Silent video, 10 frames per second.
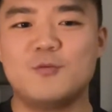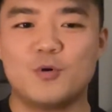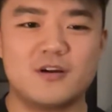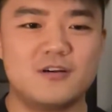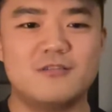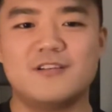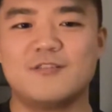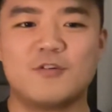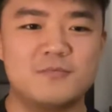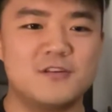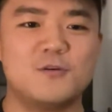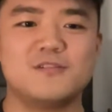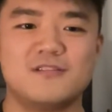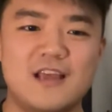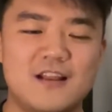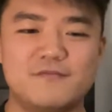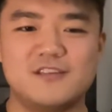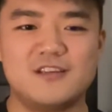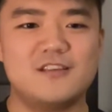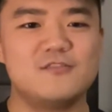world and cryptos and NFT.